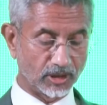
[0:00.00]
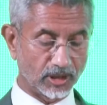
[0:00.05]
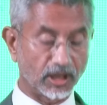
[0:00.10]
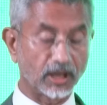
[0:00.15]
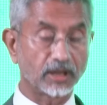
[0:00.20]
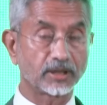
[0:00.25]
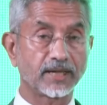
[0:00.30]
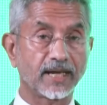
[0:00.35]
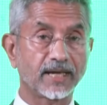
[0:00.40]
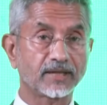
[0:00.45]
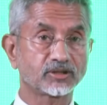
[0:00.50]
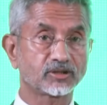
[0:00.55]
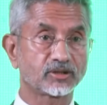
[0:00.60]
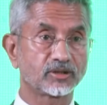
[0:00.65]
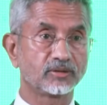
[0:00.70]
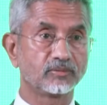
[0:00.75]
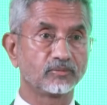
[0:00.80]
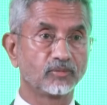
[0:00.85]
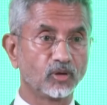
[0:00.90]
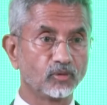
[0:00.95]
Our
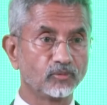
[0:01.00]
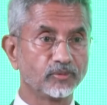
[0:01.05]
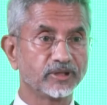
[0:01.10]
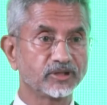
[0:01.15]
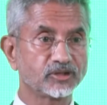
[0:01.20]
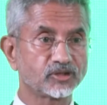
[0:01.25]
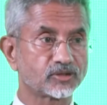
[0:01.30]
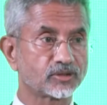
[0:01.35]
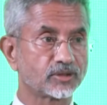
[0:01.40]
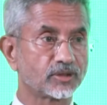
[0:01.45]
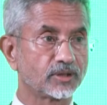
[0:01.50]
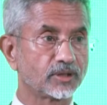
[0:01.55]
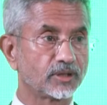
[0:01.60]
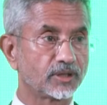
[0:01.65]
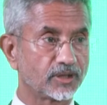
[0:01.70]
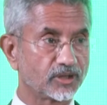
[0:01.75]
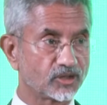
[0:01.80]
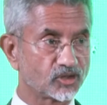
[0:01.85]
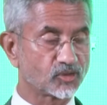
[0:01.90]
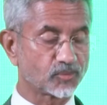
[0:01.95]
national movements
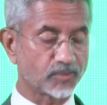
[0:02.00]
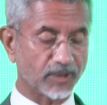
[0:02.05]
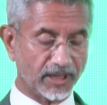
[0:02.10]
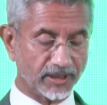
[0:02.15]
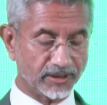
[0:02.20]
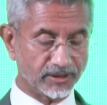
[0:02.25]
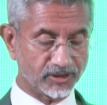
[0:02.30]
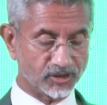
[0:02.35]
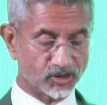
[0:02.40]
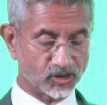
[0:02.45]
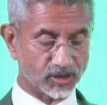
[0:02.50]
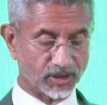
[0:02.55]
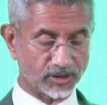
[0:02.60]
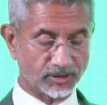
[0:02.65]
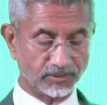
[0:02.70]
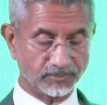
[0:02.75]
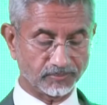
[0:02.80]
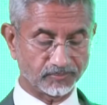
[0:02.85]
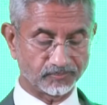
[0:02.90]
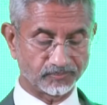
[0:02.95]
inspired each
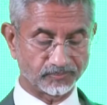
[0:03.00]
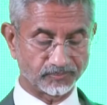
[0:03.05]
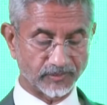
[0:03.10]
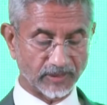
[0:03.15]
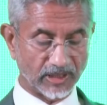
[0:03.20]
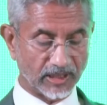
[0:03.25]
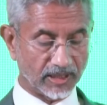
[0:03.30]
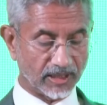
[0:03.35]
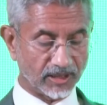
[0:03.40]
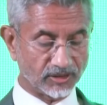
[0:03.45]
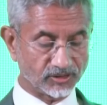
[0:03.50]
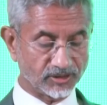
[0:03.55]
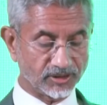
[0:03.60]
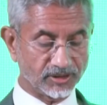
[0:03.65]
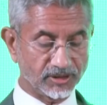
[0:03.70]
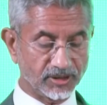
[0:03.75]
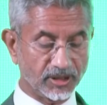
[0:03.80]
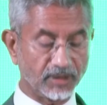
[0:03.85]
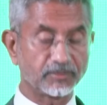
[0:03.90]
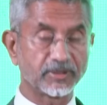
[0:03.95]
other as
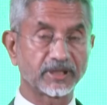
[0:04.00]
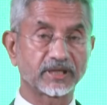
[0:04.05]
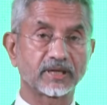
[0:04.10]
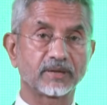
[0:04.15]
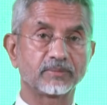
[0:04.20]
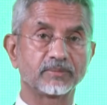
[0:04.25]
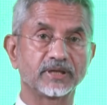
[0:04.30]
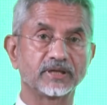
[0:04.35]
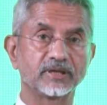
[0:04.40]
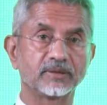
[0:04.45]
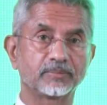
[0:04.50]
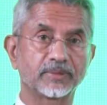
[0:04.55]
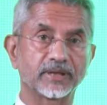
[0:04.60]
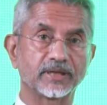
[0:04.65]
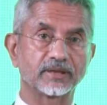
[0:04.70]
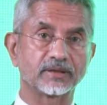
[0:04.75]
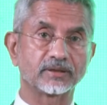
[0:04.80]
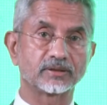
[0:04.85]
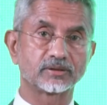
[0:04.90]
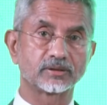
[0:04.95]
India became
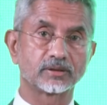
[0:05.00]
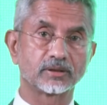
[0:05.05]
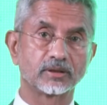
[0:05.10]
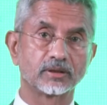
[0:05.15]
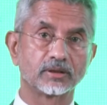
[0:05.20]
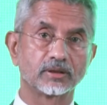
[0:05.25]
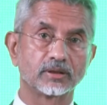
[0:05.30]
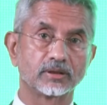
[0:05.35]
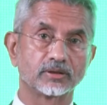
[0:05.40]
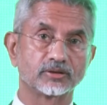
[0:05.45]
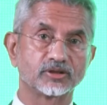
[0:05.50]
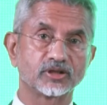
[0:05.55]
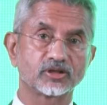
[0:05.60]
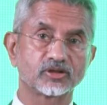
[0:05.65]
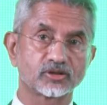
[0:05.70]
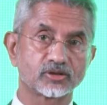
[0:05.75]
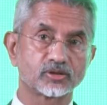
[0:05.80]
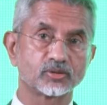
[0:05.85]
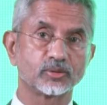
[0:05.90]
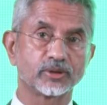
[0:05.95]
independent
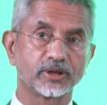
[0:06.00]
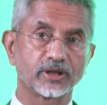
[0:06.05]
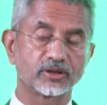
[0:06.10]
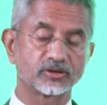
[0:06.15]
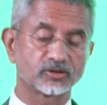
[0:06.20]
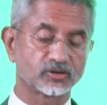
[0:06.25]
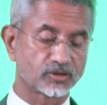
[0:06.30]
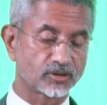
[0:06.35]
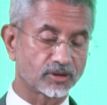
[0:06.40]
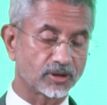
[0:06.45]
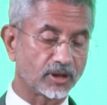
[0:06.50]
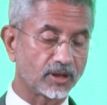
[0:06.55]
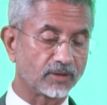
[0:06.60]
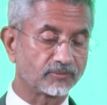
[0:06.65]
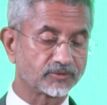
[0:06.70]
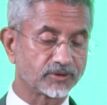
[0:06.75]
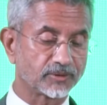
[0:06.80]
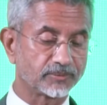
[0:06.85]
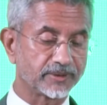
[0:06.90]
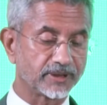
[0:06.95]
just 2 years
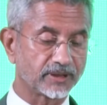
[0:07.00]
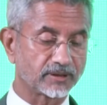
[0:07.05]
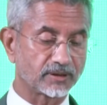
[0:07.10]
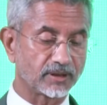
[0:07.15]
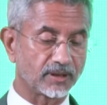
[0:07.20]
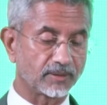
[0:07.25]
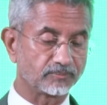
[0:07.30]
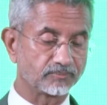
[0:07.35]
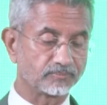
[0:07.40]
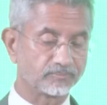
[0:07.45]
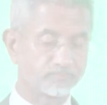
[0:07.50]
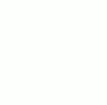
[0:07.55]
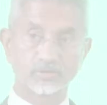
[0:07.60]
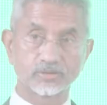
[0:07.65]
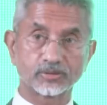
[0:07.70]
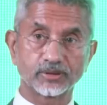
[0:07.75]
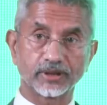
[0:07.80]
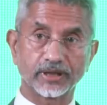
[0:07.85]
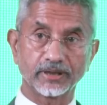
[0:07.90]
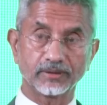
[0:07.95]
after Vietnam.
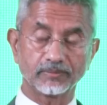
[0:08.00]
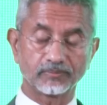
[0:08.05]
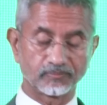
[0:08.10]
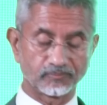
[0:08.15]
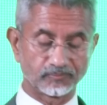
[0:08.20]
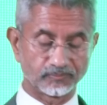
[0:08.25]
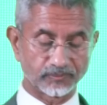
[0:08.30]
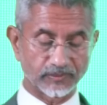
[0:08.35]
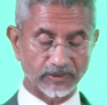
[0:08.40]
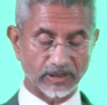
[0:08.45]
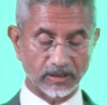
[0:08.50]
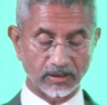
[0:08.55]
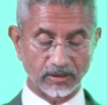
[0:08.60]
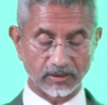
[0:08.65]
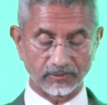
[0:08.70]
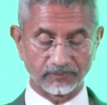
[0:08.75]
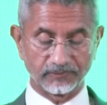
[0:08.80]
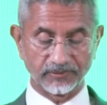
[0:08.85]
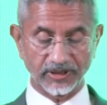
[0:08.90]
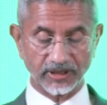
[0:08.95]
Today,
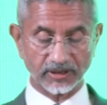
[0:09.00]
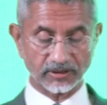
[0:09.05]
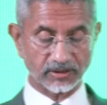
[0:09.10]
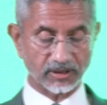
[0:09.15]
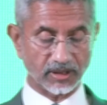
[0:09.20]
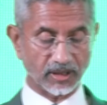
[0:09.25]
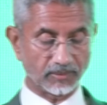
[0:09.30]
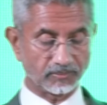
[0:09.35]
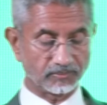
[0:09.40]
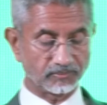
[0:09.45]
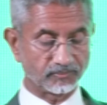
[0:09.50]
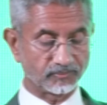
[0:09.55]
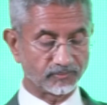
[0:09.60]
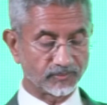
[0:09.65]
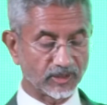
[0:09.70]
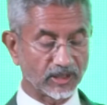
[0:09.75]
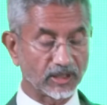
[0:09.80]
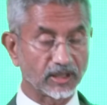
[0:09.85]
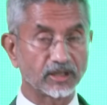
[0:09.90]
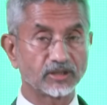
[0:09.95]
Vietnam
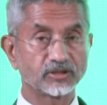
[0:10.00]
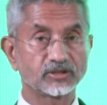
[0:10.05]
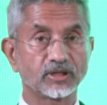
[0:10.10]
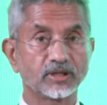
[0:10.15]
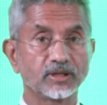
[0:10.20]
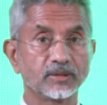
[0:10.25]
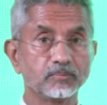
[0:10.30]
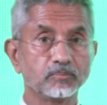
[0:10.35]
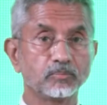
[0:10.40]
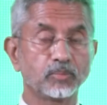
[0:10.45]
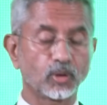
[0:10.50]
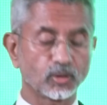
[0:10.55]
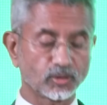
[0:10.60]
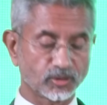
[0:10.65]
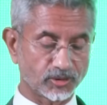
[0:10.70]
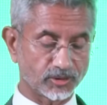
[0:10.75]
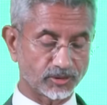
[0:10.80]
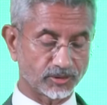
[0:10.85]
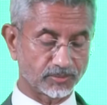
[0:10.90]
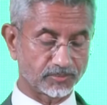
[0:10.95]
is an
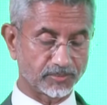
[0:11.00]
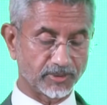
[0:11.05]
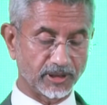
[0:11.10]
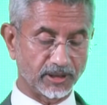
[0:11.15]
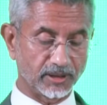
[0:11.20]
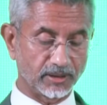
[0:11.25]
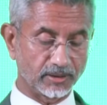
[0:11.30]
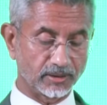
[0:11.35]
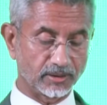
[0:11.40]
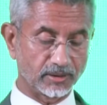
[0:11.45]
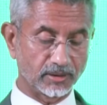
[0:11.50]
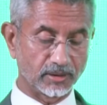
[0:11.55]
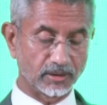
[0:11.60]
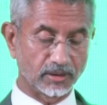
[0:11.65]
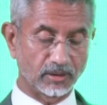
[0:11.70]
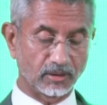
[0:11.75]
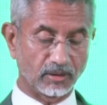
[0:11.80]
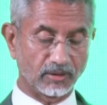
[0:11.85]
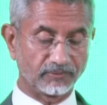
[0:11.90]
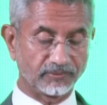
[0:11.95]
important pillar
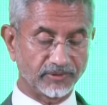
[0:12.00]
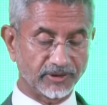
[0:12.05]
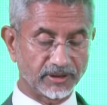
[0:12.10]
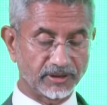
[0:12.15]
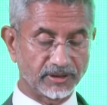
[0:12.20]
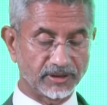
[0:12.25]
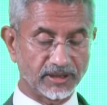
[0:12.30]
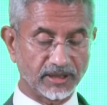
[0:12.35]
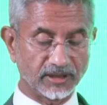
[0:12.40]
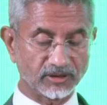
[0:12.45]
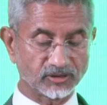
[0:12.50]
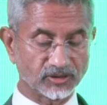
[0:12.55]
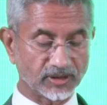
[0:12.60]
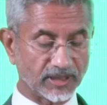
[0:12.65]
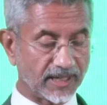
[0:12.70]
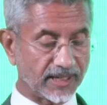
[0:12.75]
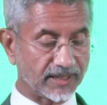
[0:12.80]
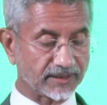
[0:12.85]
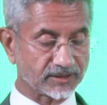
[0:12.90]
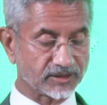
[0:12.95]
of India's
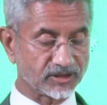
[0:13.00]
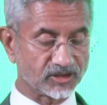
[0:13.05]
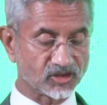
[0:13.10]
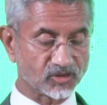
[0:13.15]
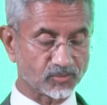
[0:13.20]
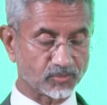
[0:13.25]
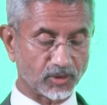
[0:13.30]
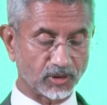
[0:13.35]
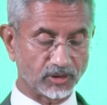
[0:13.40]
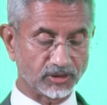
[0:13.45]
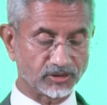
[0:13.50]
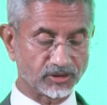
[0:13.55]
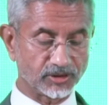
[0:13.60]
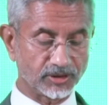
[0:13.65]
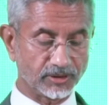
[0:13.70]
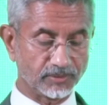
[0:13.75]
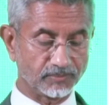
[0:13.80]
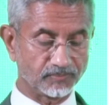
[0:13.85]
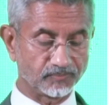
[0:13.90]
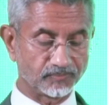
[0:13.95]
Act East
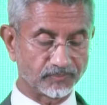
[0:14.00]
policy